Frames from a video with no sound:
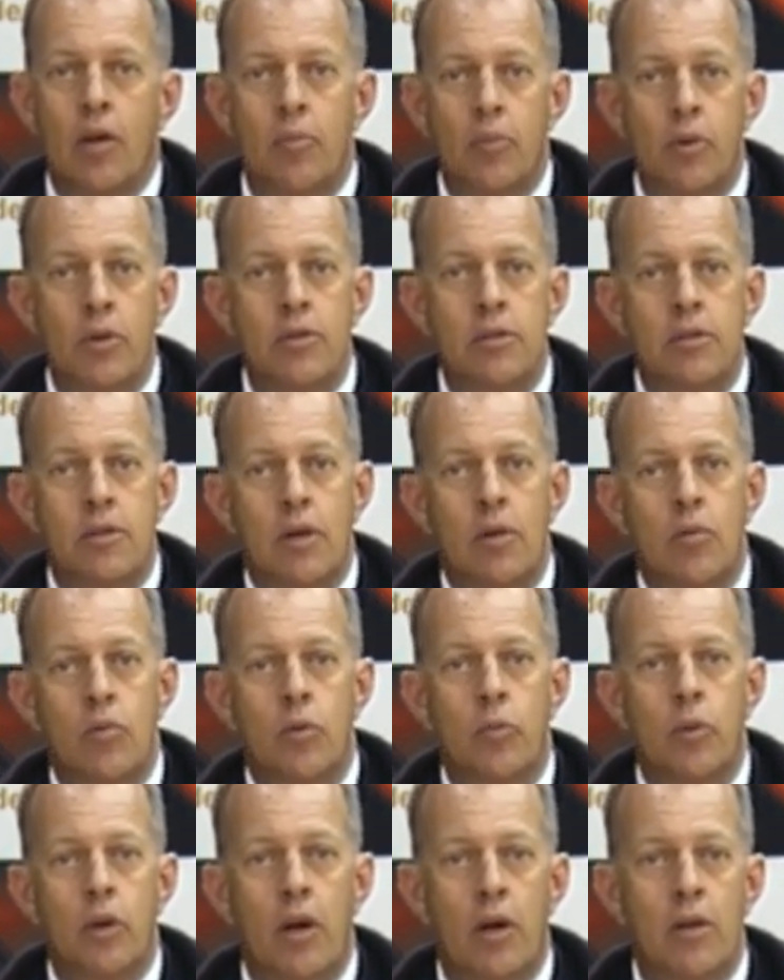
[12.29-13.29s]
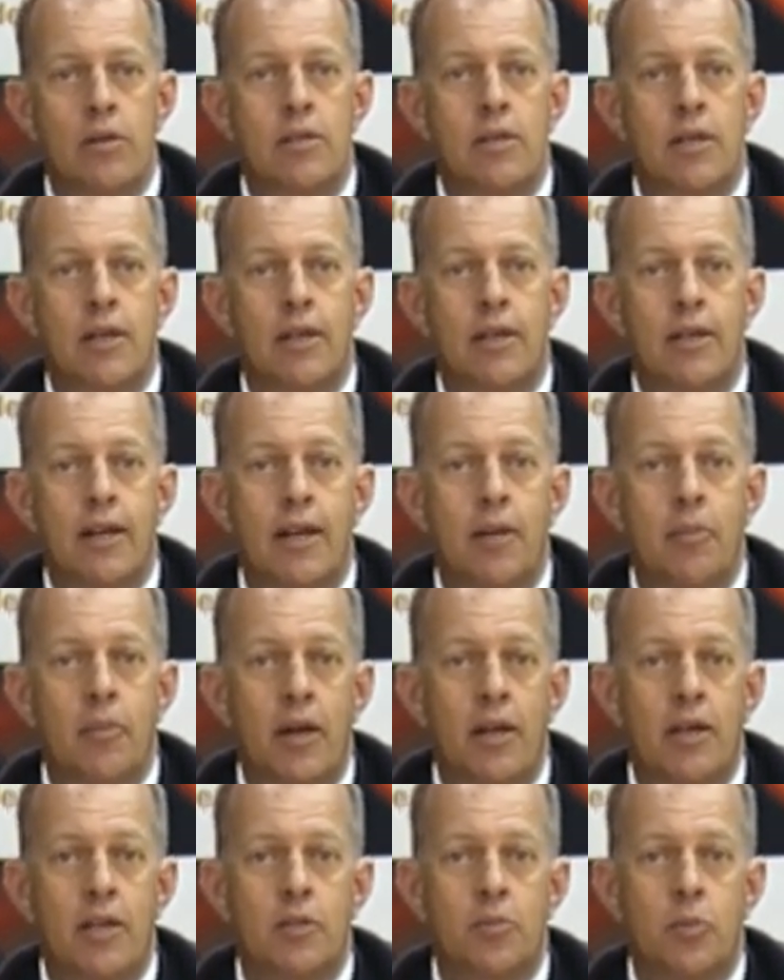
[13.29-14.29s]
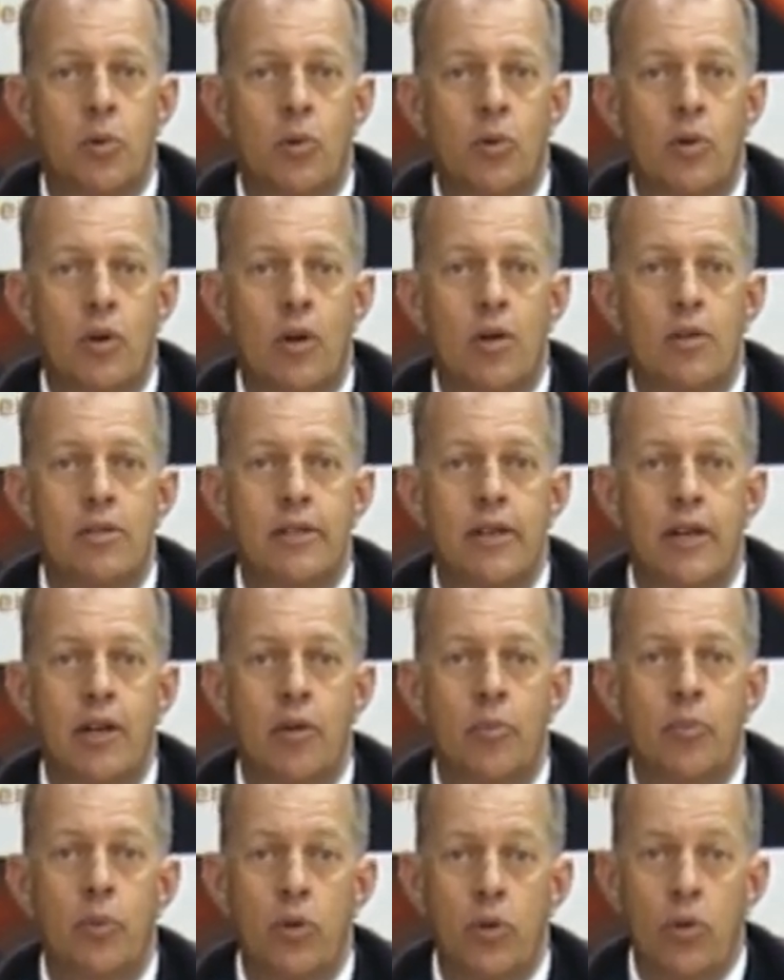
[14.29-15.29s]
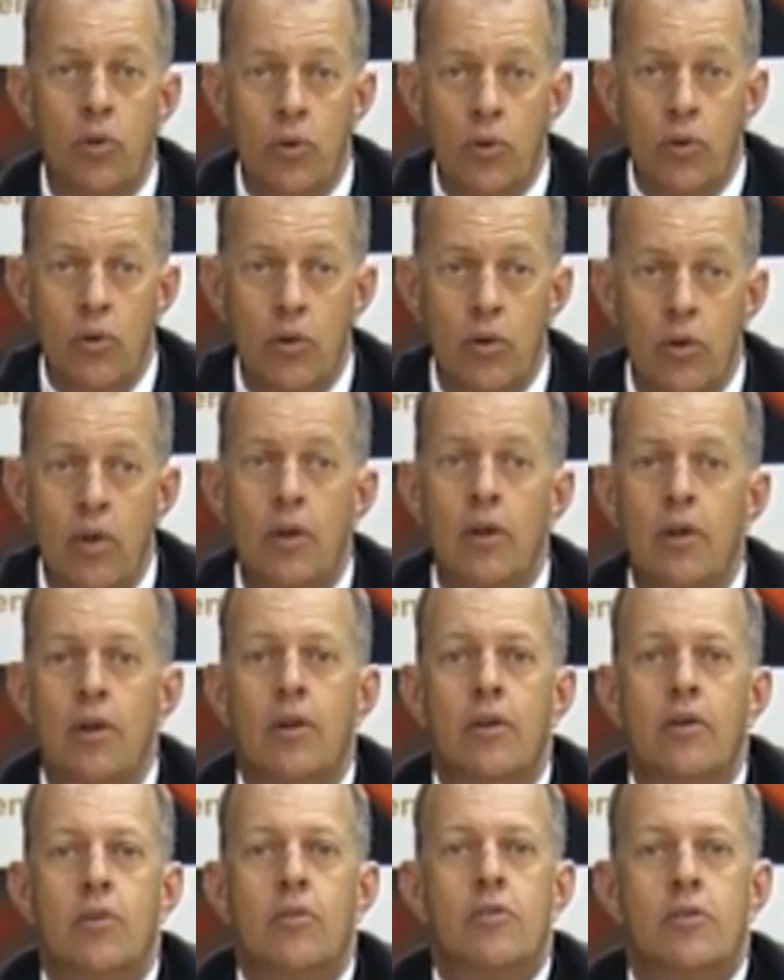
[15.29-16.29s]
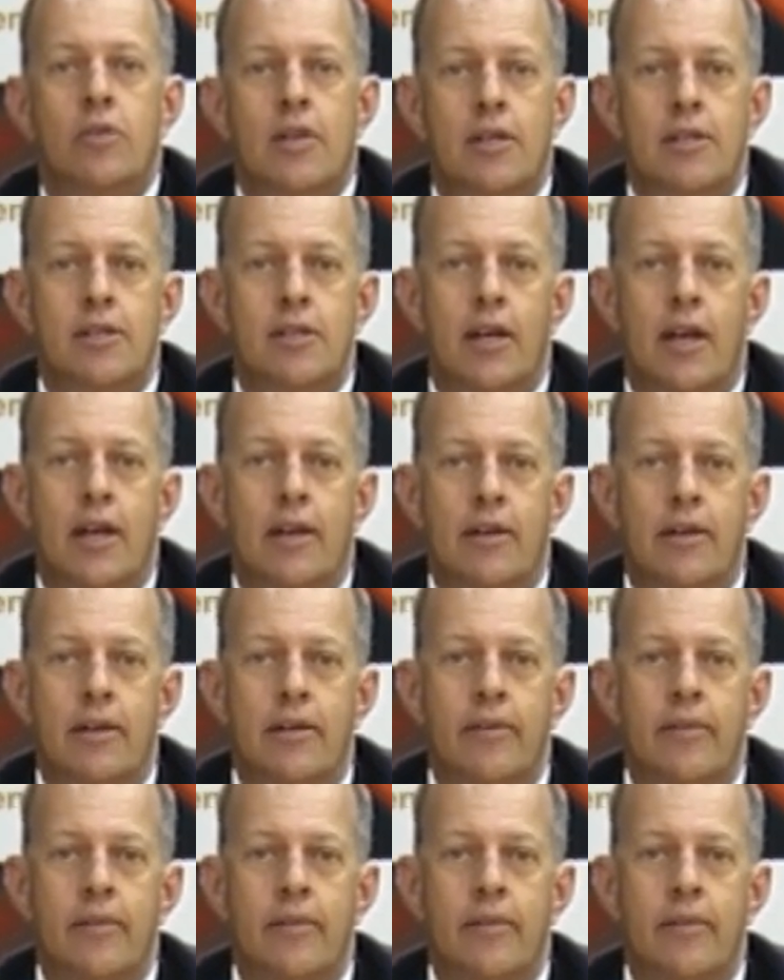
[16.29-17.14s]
Moonstone will be hosting a telematics broadcast to help you do just that.